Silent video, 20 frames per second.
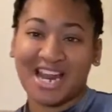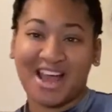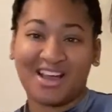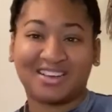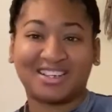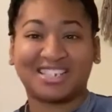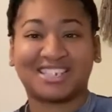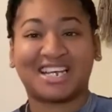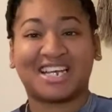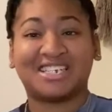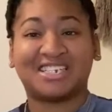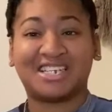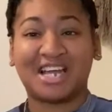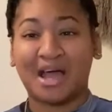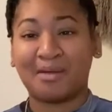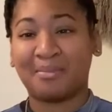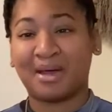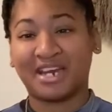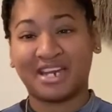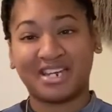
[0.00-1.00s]
I was like,
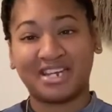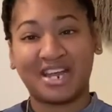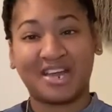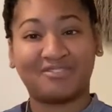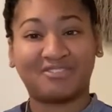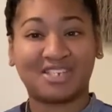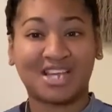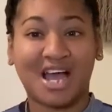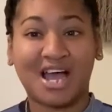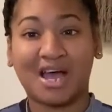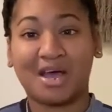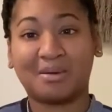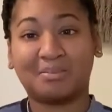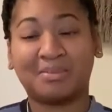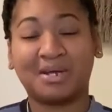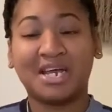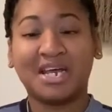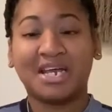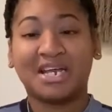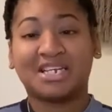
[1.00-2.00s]
Dom, I didn't have
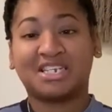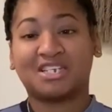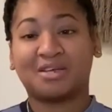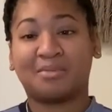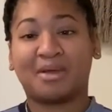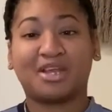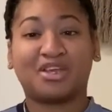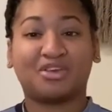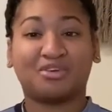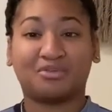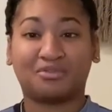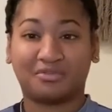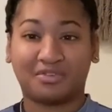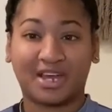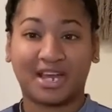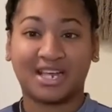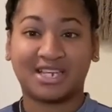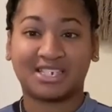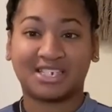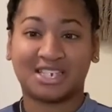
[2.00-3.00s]
time to make your
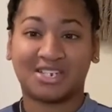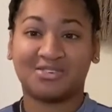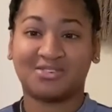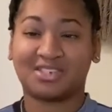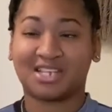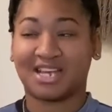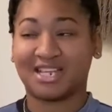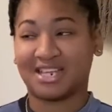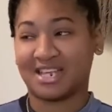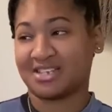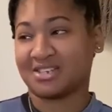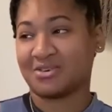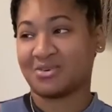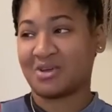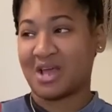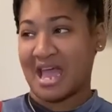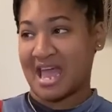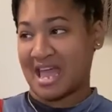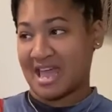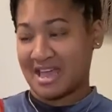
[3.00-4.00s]
vest. He was like, that's
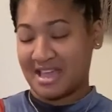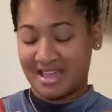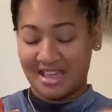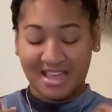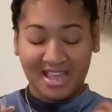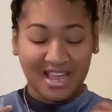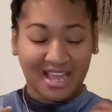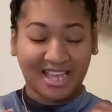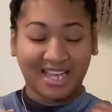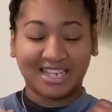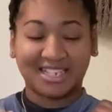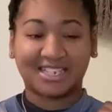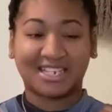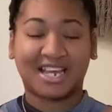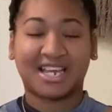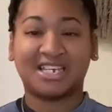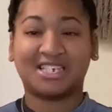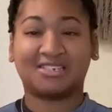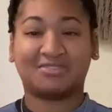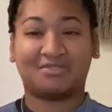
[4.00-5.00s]
okay. And he
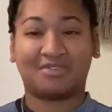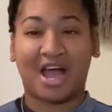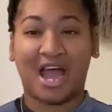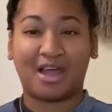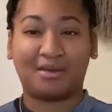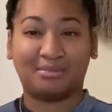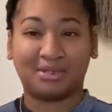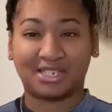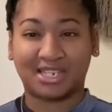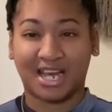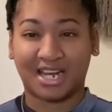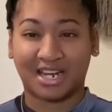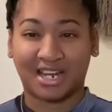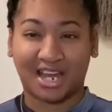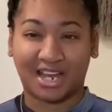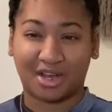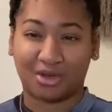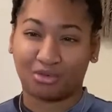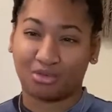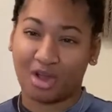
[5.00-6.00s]
said his vibe is kind of
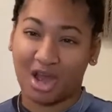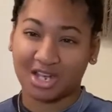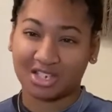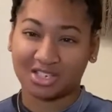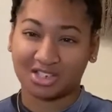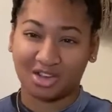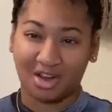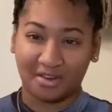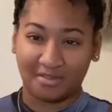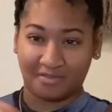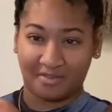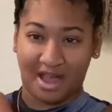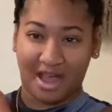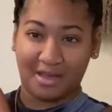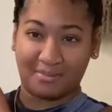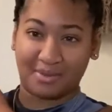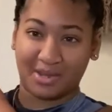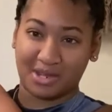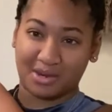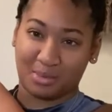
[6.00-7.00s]
like a rock star
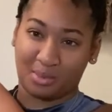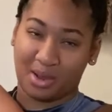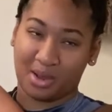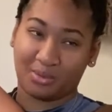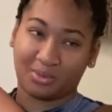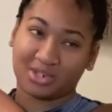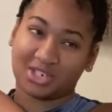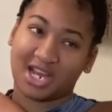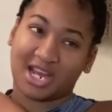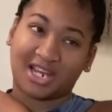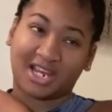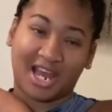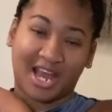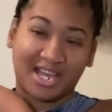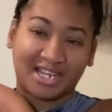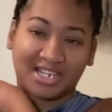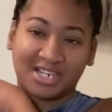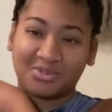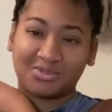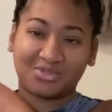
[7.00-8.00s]
vibe anyway, which I
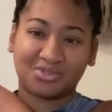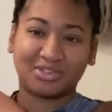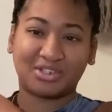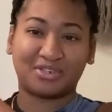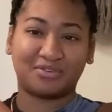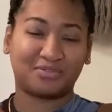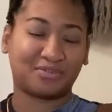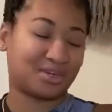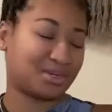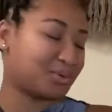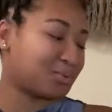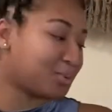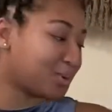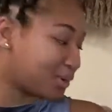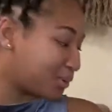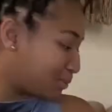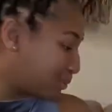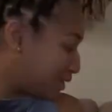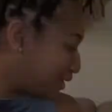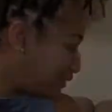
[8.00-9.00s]
liked. He was really fun to work with.